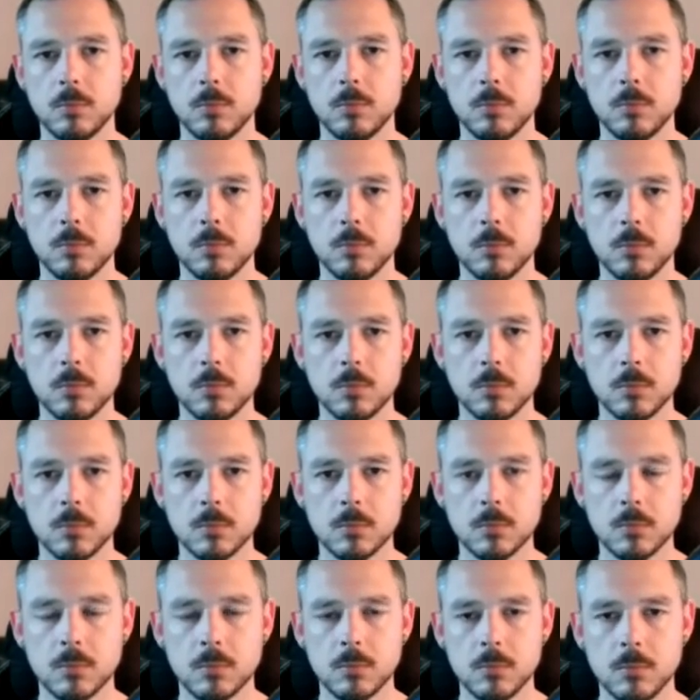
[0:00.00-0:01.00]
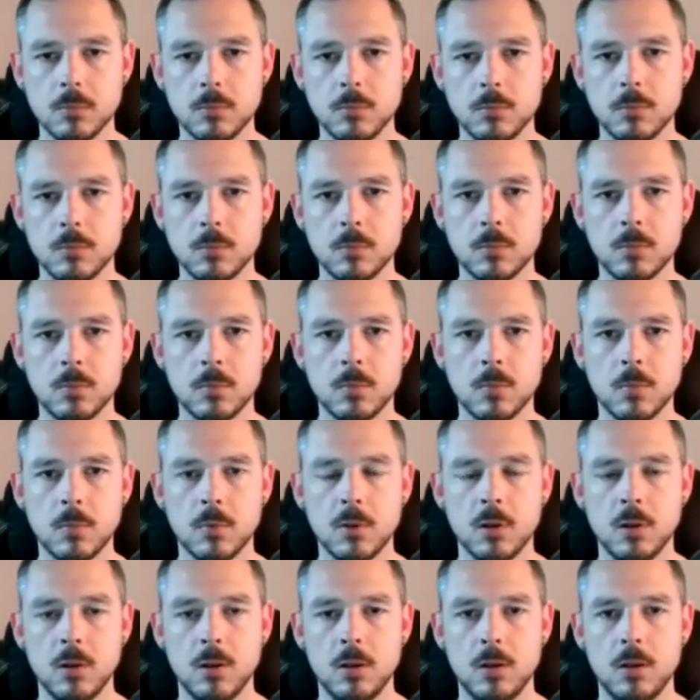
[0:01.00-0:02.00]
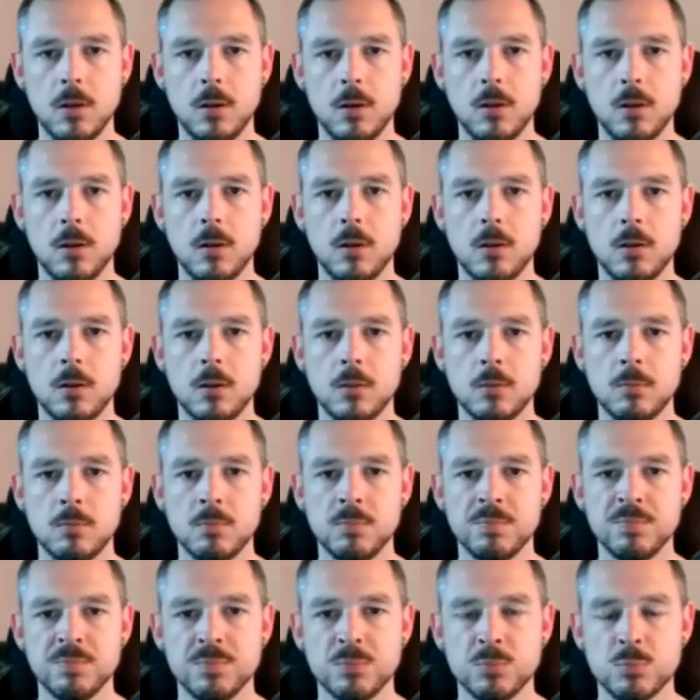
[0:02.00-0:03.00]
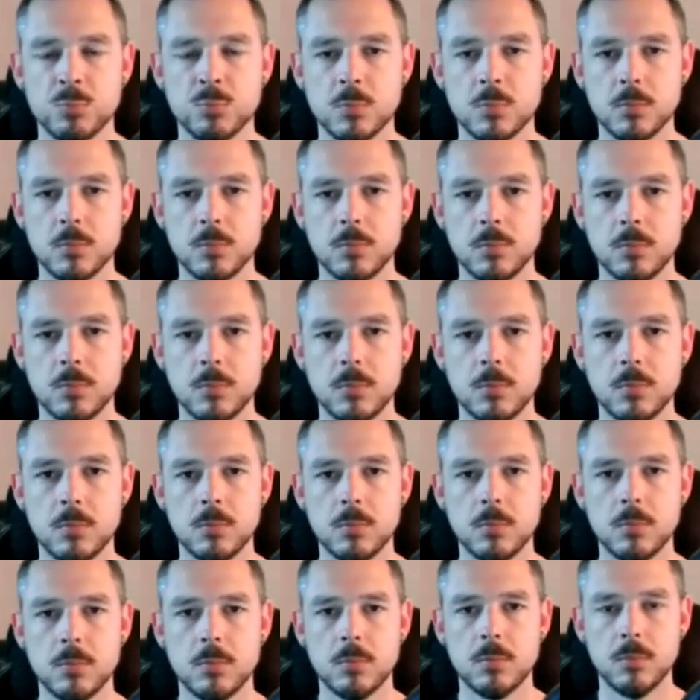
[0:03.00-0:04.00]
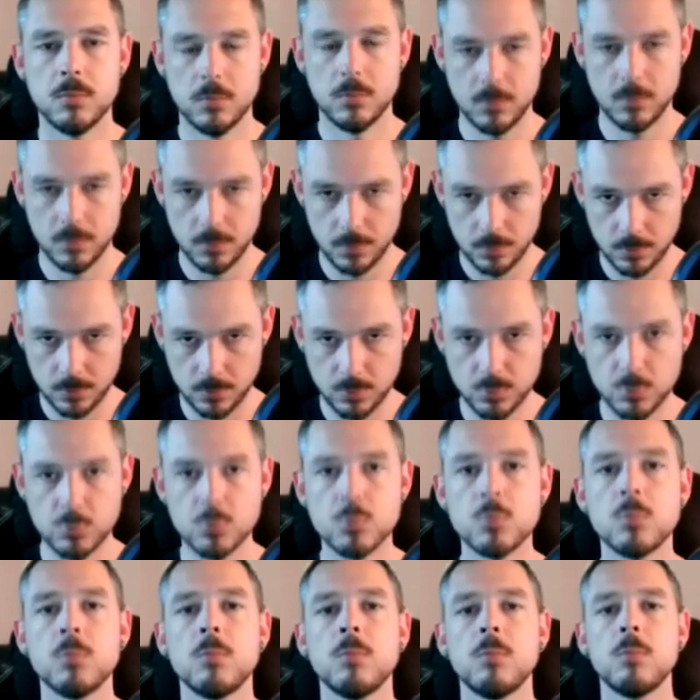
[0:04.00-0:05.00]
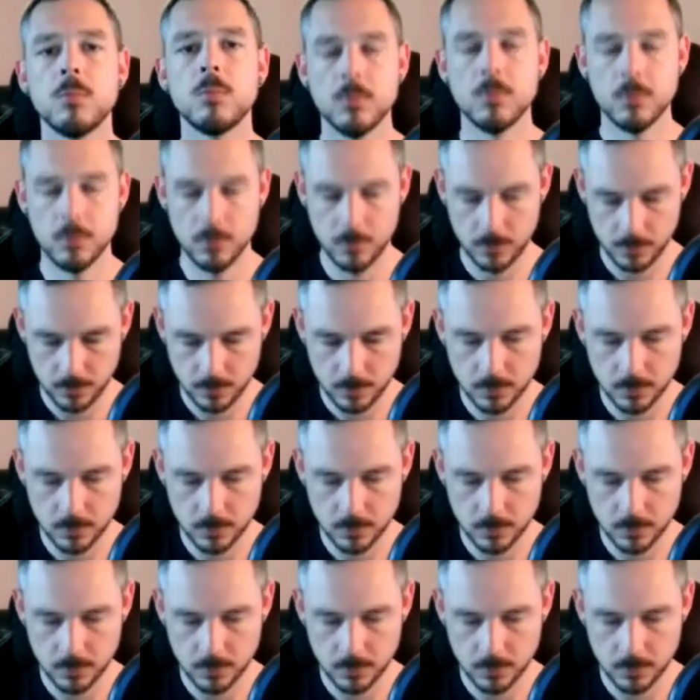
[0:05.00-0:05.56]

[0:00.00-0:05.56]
No words are spoken by the person on screen.